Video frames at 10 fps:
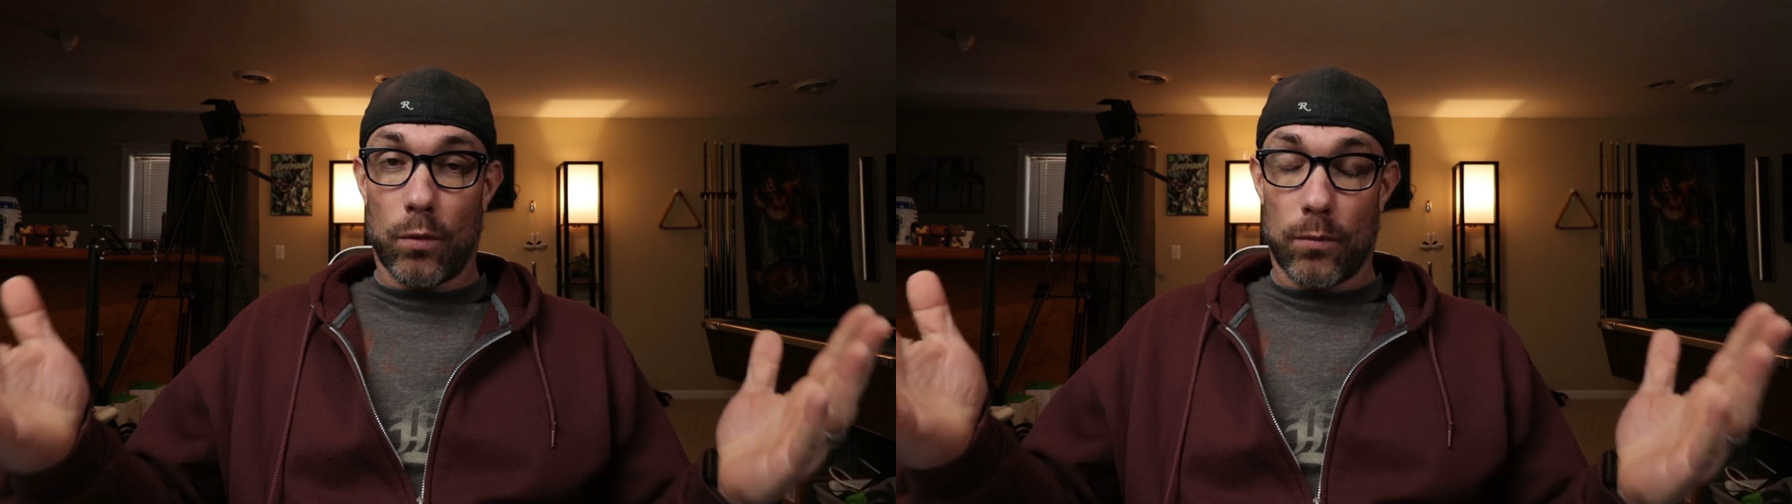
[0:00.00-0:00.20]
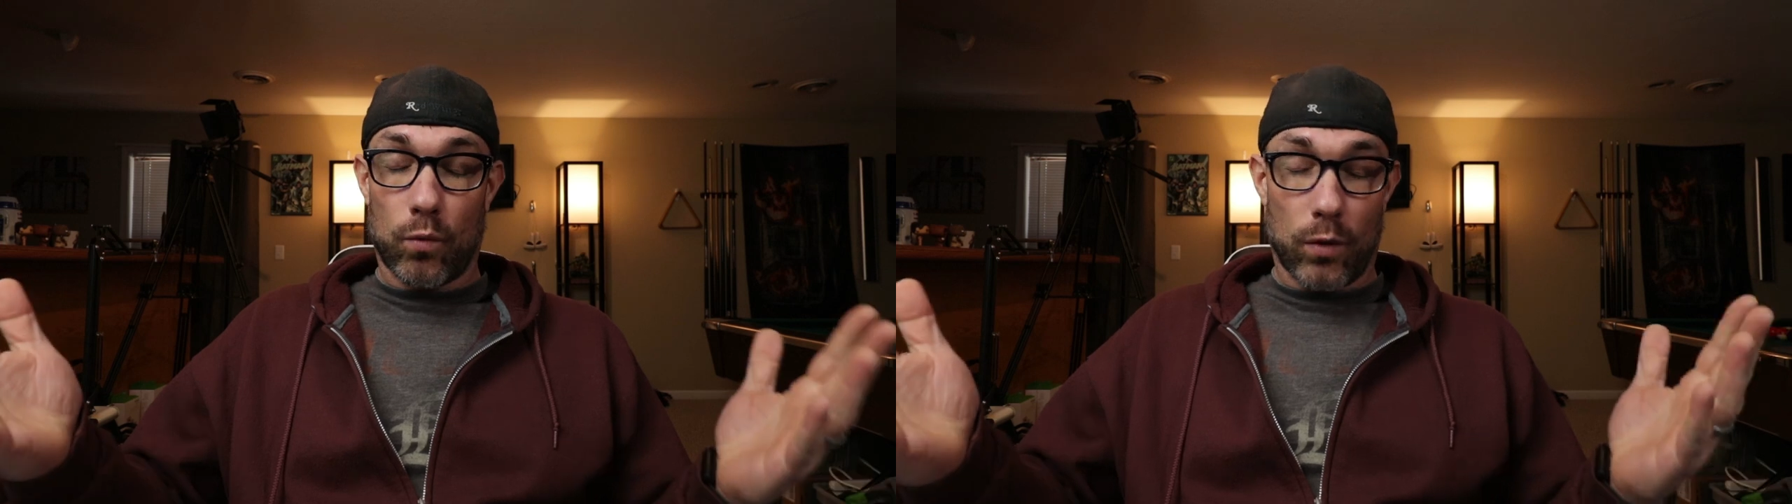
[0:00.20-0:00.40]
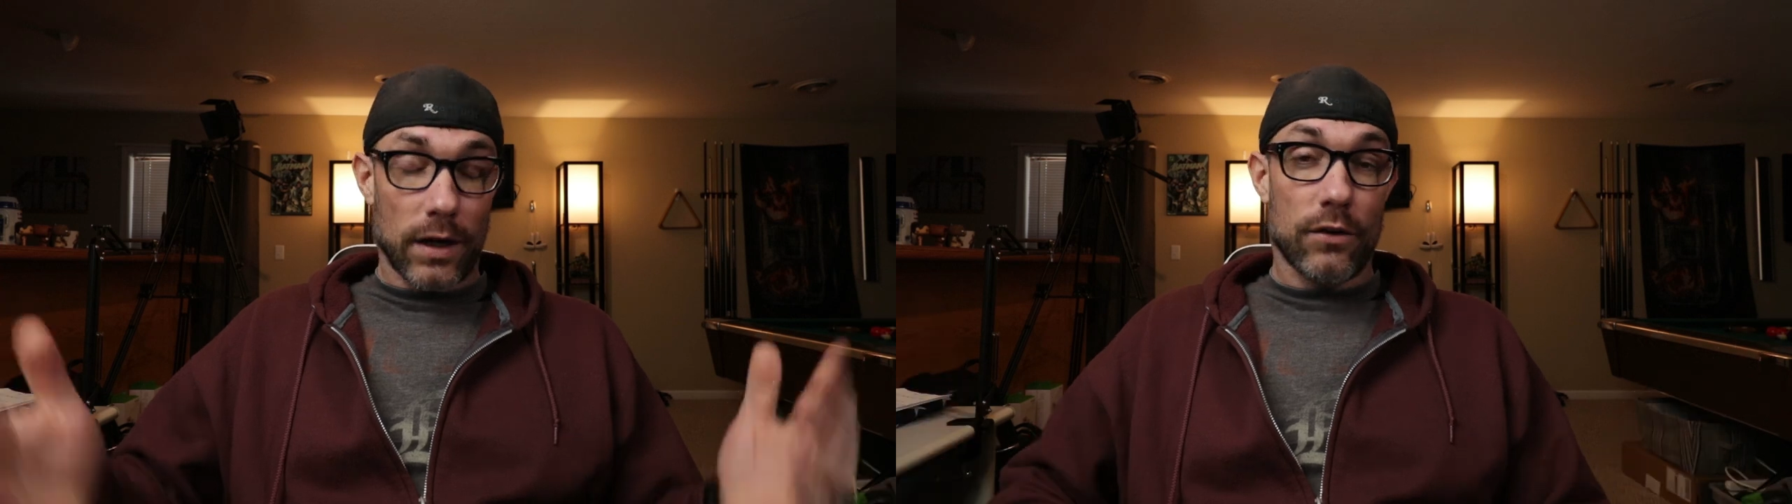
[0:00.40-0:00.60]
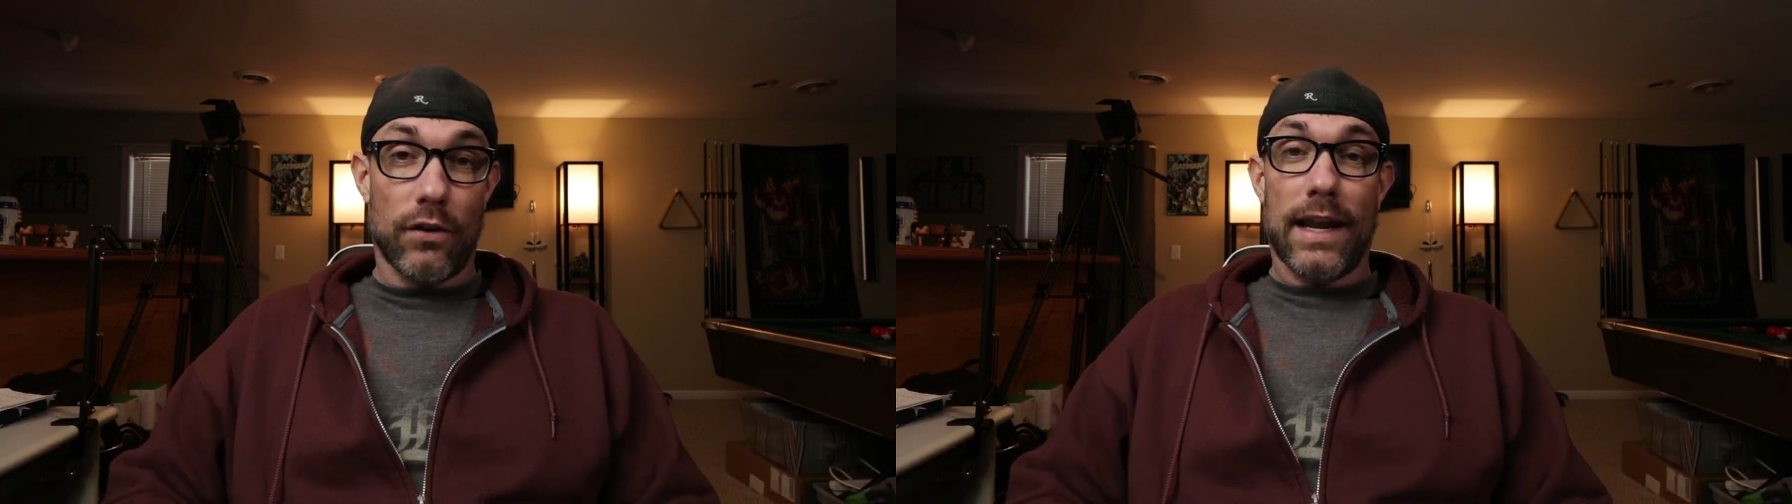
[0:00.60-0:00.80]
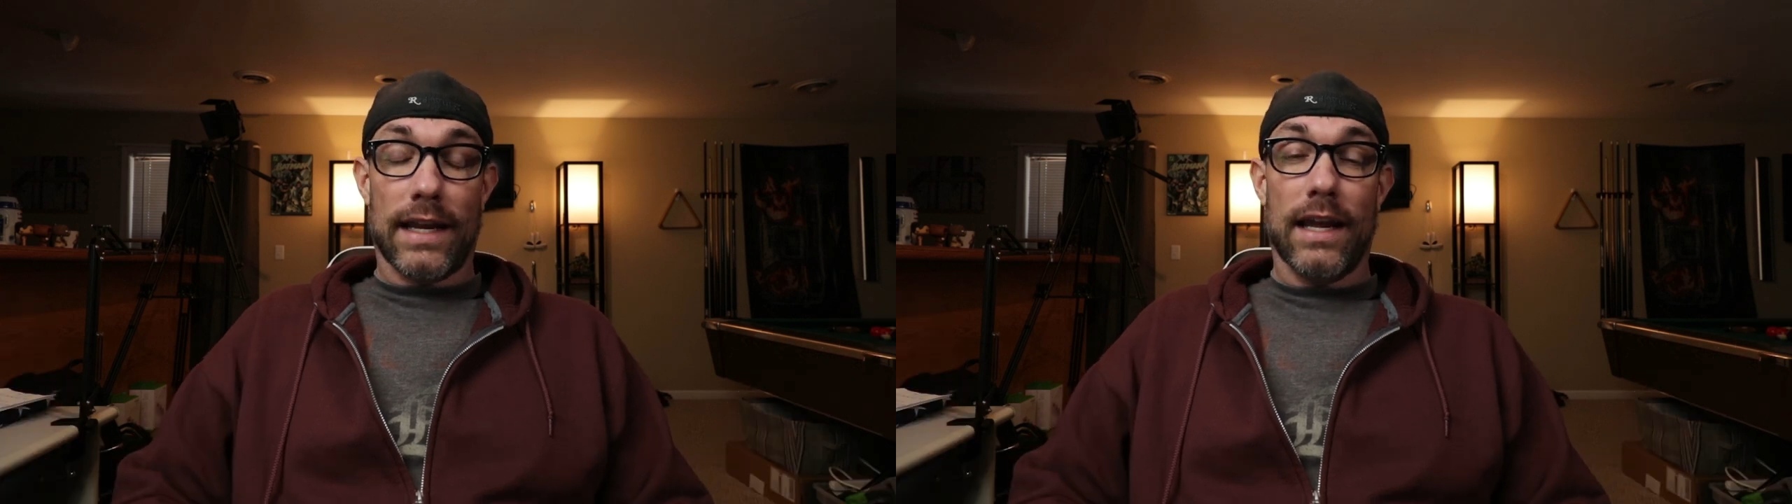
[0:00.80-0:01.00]
We're going to
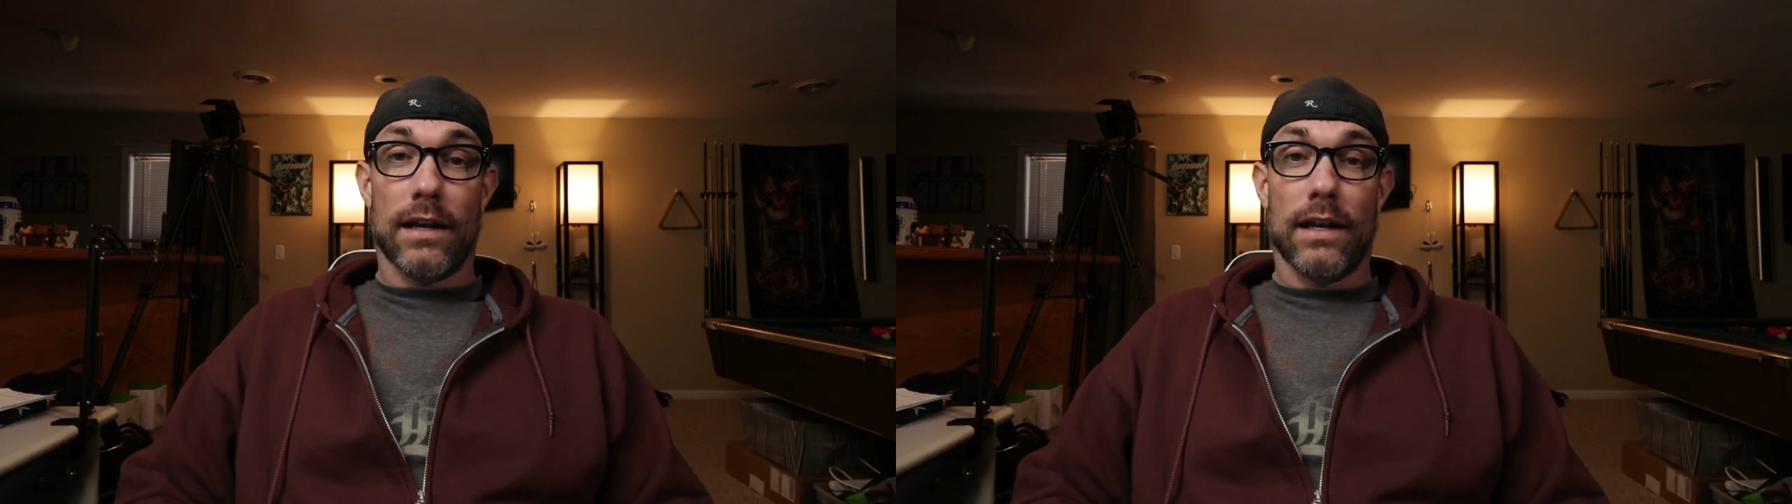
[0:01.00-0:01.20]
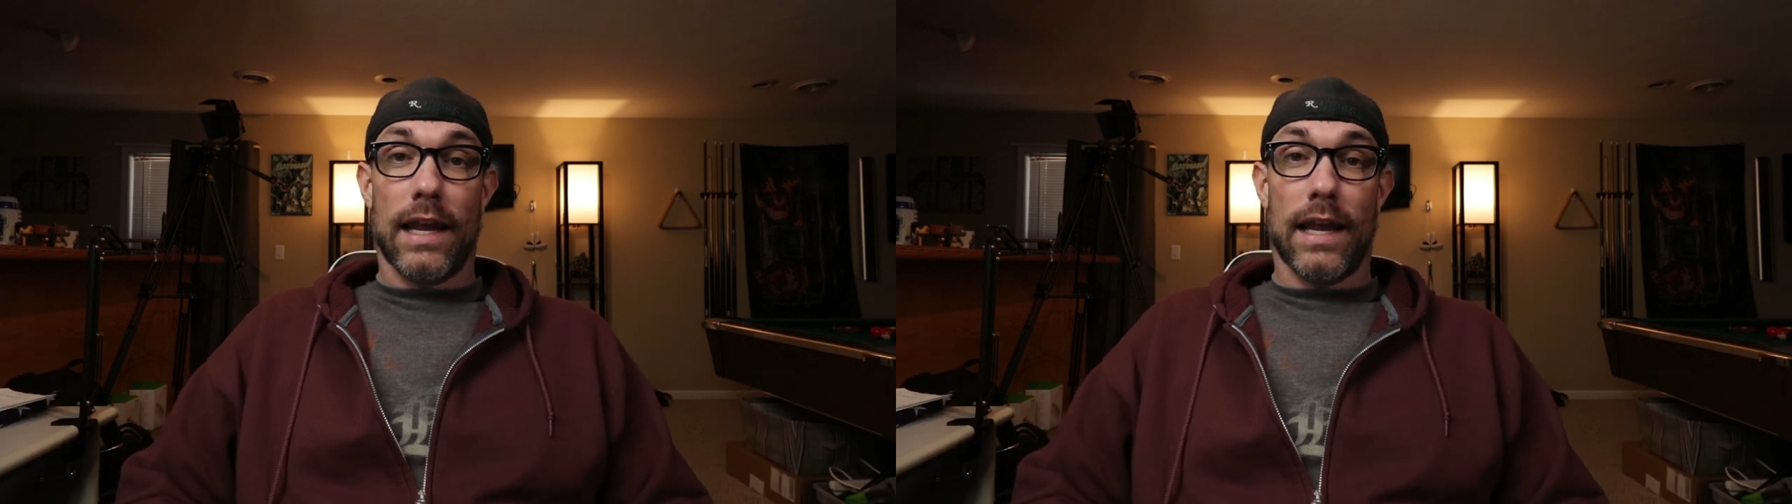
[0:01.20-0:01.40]
try again.